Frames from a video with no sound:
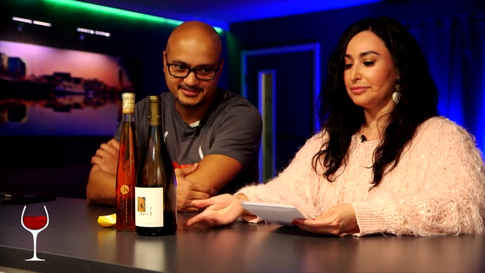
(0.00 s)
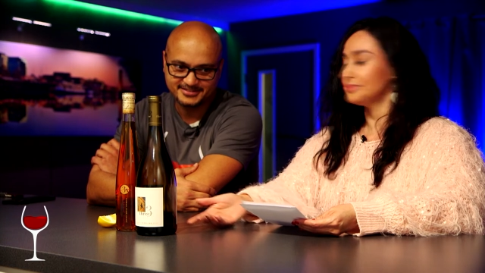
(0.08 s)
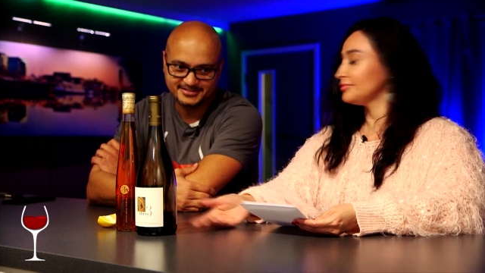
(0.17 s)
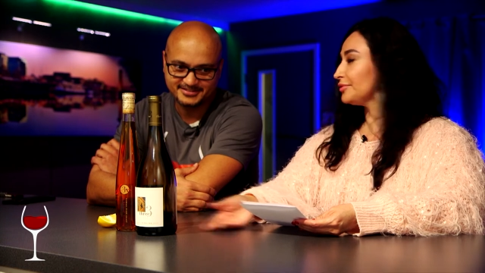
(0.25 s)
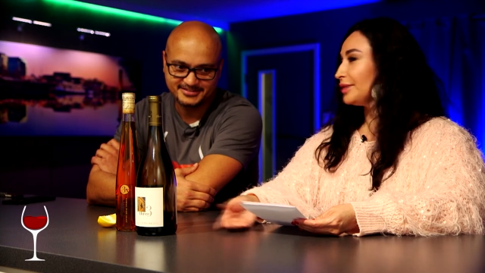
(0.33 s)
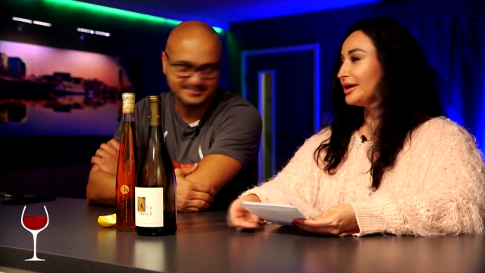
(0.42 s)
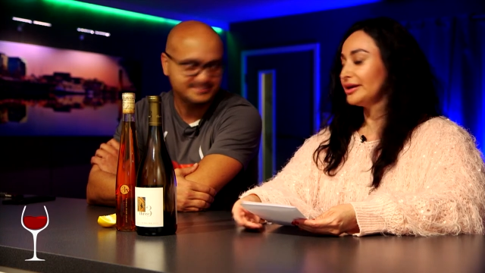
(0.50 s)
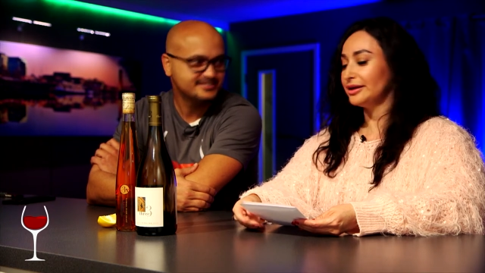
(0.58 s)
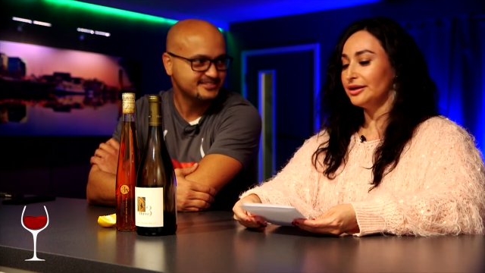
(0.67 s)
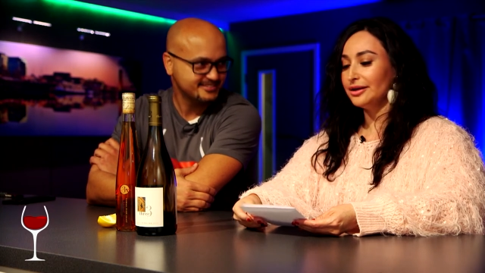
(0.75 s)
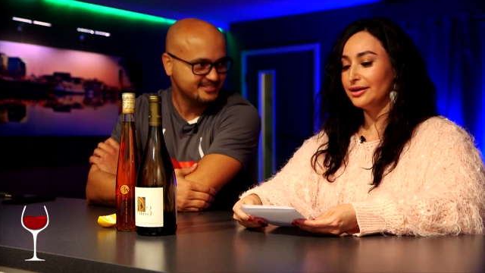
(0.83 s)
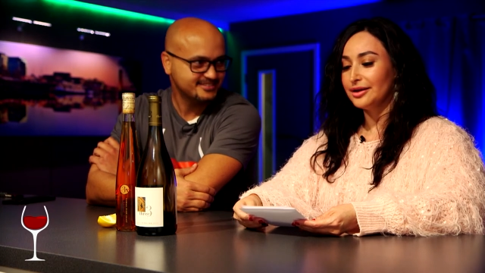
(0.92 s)
Speaker 1: grape
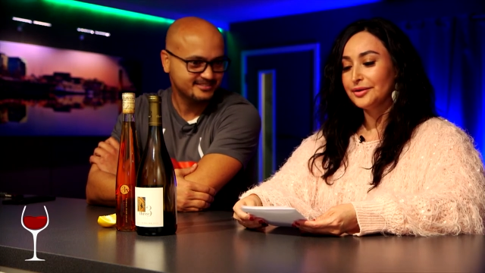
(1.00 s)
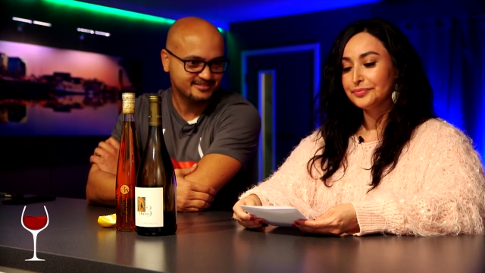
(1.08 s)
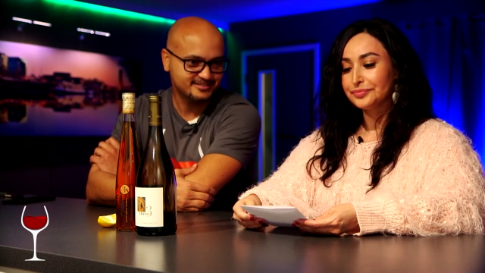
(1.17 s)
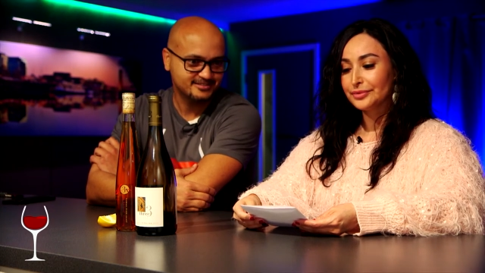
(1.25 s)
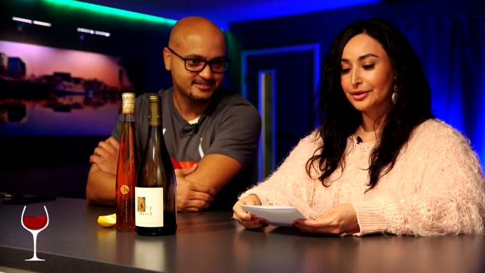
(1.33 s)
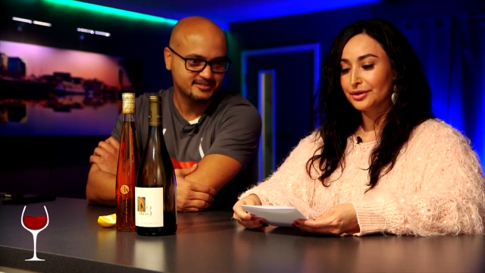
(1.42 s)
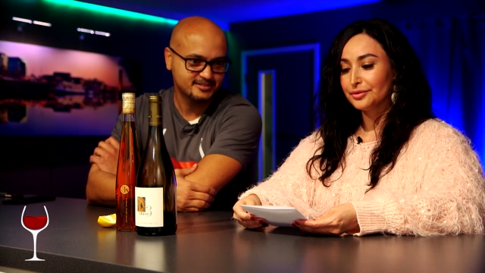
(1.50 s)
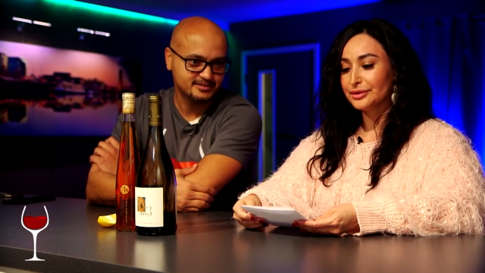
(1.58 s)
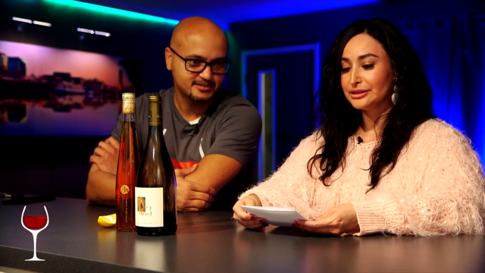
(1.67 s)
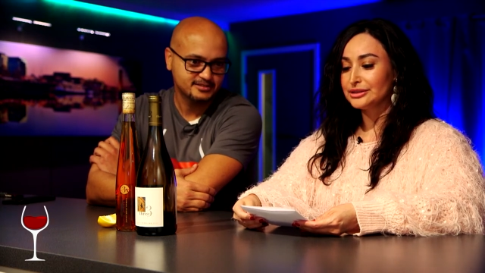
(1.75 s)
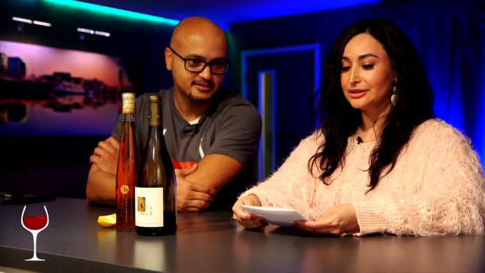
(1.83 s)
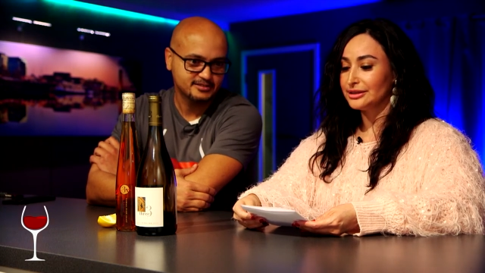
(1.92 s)
variety,
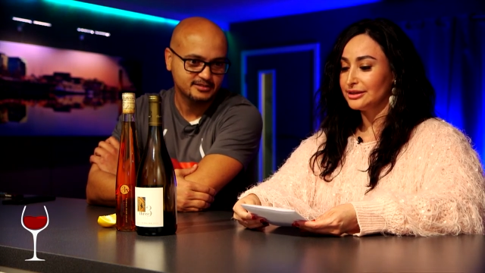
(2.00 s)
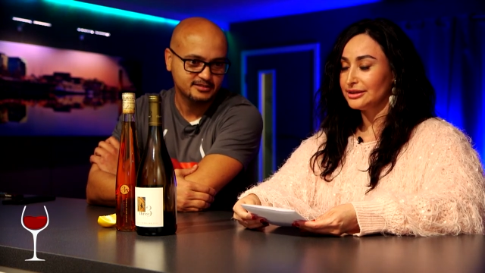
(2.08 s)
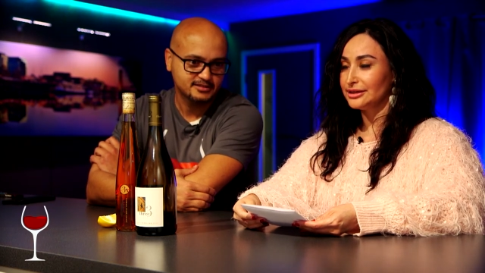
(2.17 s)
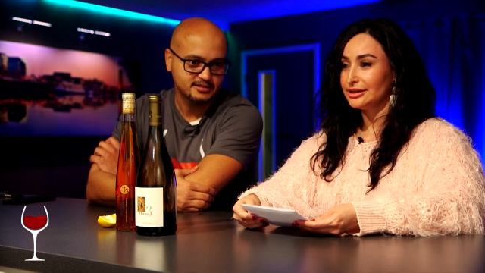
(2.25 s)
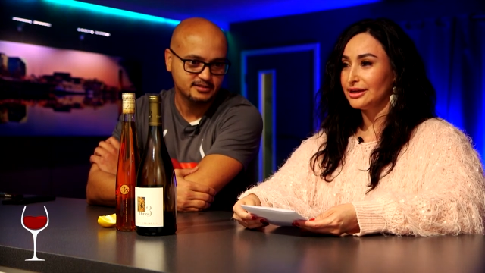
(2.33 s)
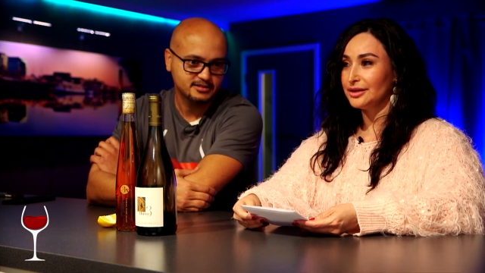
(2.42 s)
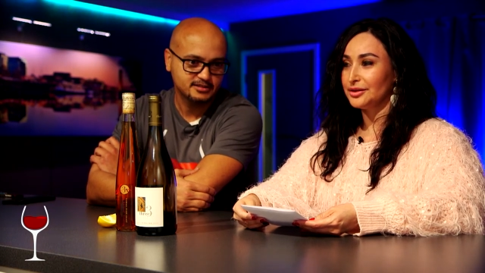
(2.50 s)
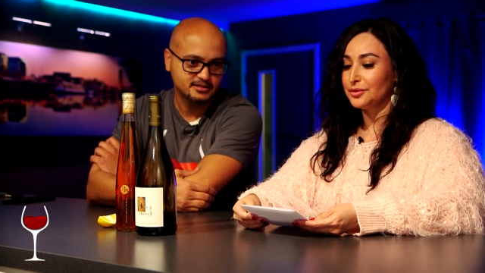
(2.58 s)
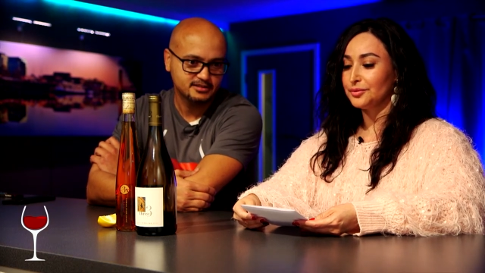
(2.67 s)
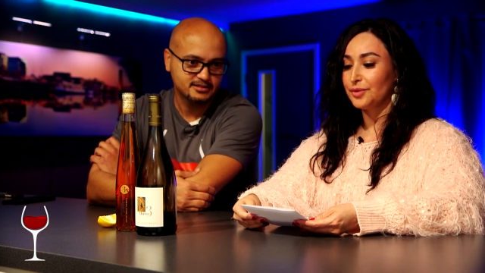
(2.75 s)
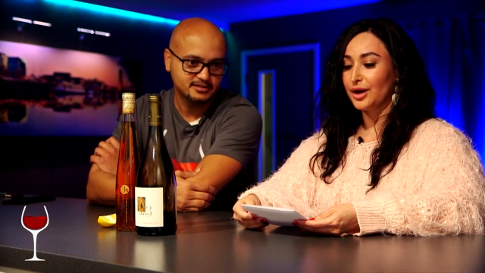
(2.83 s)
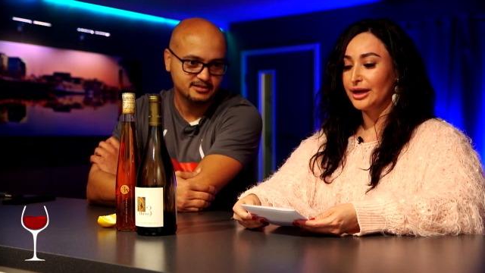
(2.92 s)
originated in
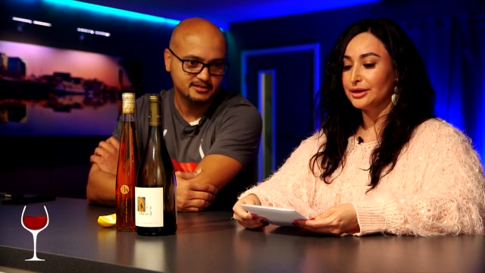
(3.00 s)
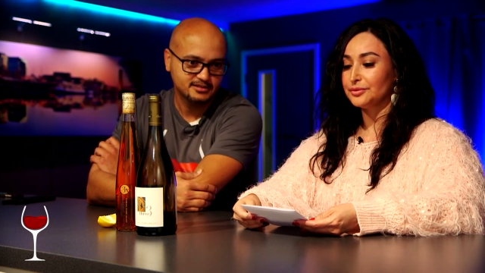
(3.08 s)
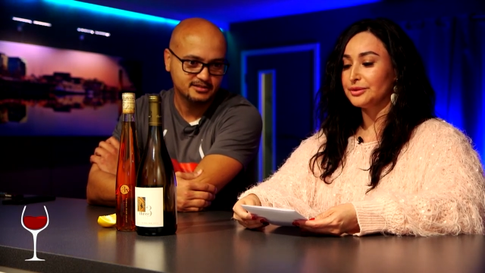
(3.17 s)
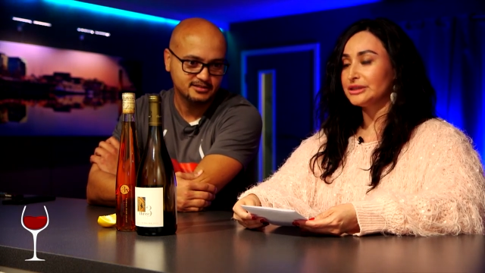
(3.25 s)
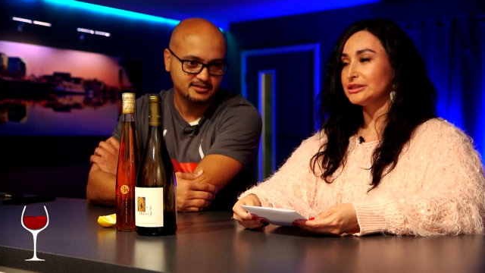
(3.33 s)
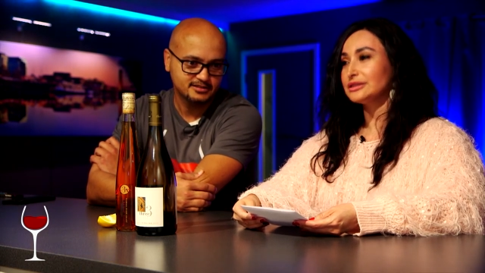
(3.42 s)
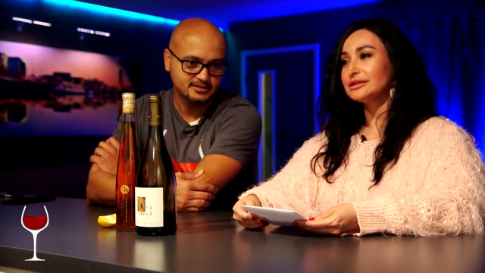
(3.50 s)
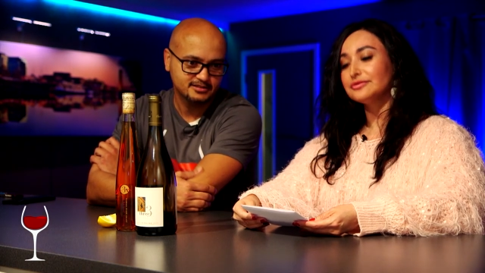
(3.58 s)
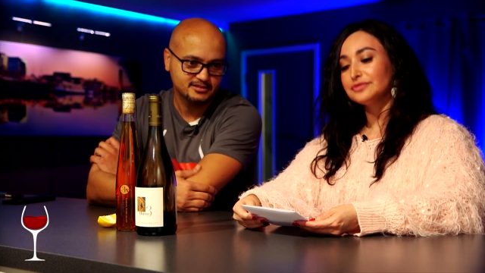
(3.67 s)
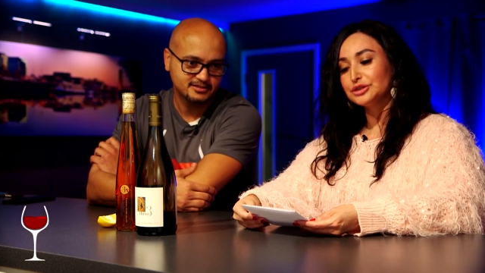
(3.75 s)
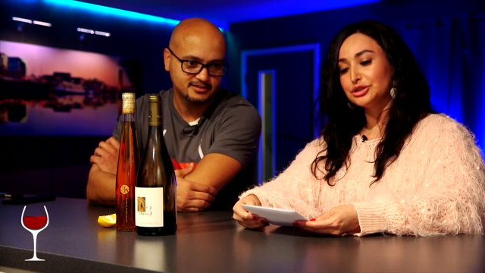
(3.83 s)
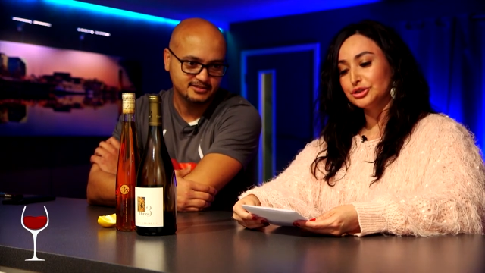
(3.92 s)
the Rhine region
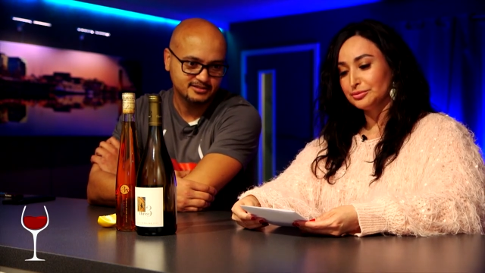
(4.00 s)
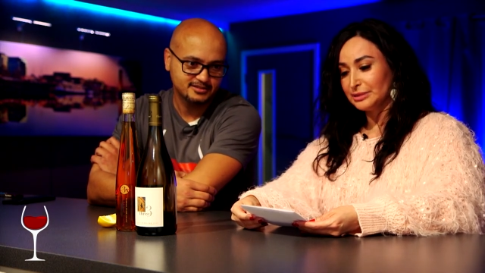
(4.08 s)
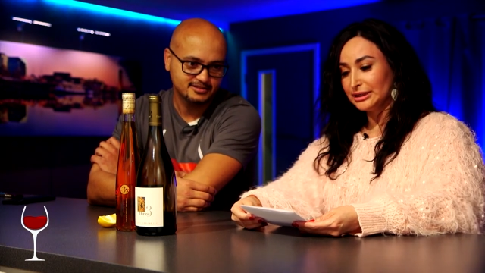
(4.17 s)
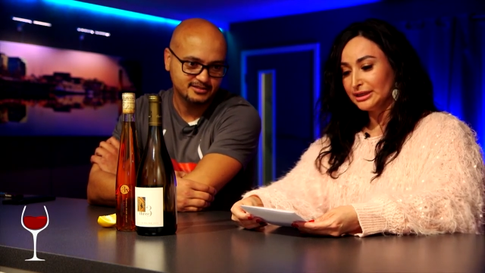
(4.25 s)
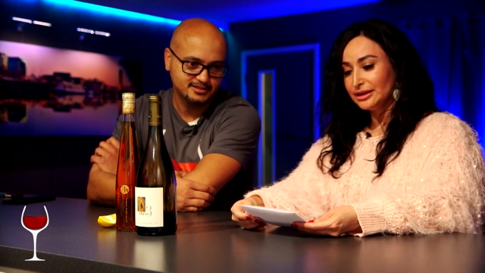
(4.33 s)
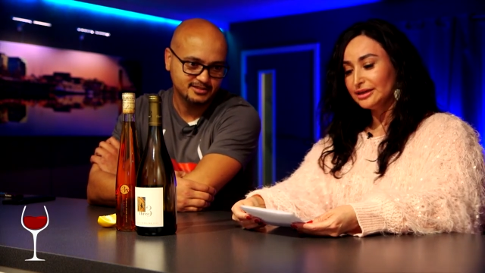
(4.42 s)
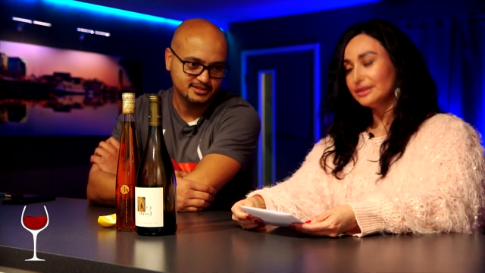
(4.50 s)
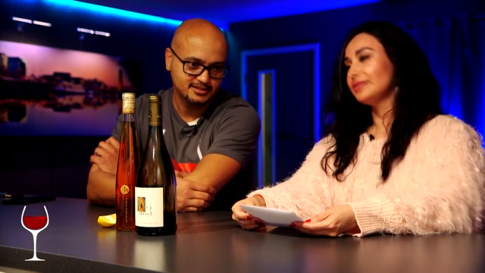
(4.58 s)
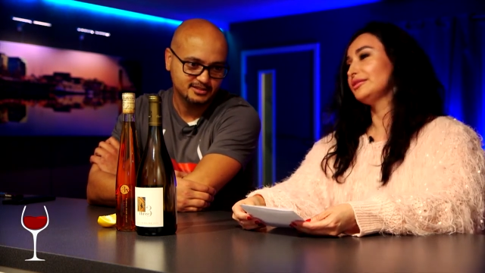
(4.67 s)
of Germany.